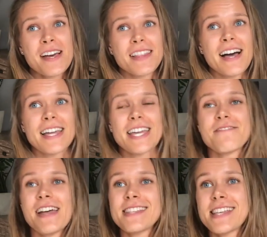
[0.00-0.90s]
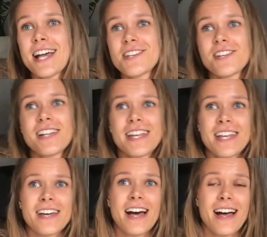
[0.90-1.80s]
Like, if that's
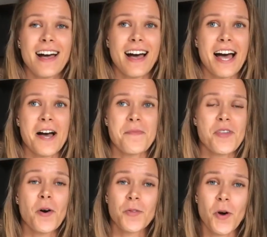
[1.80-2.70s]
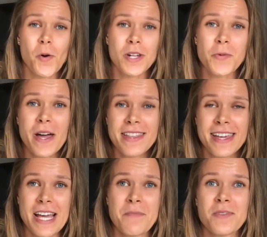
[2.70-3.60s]
actually the only way they
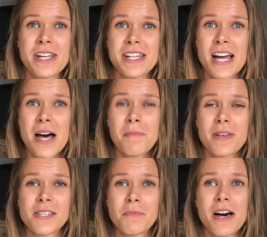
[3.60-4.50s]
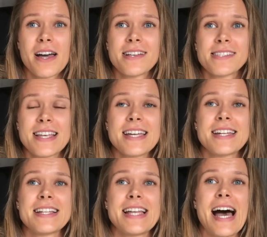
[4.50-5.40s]
can bring it up is by
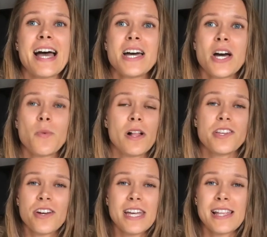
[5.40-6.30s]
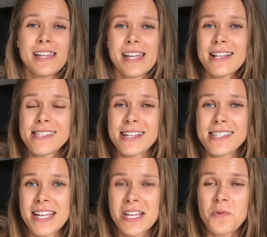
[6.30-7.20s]
stating that, well, you're killing
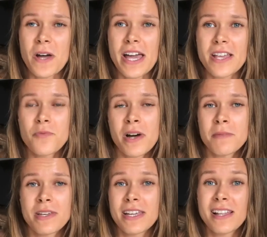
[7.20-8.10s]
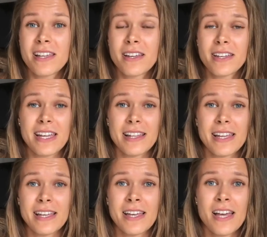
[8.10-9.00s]
insects anyway, you might be
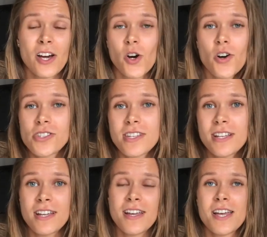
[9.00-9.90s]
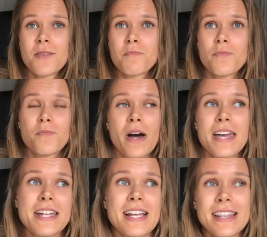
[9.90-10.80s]
causing by
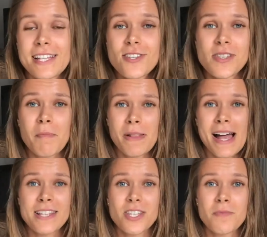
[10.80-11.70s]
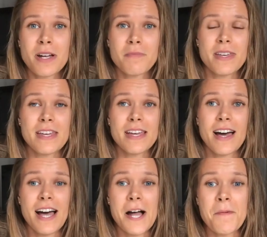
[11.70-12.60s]
eating lettuce and plants, you might be
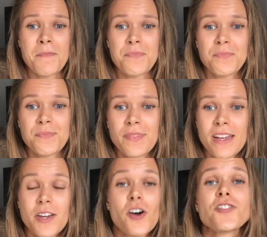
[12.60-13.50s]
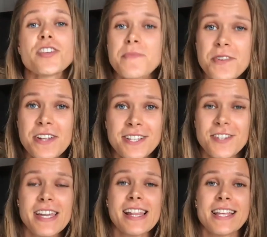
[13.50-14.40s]
contributing to
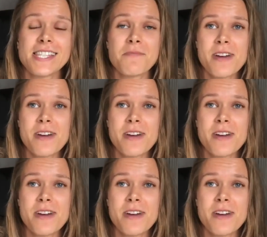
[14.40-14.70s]
killing some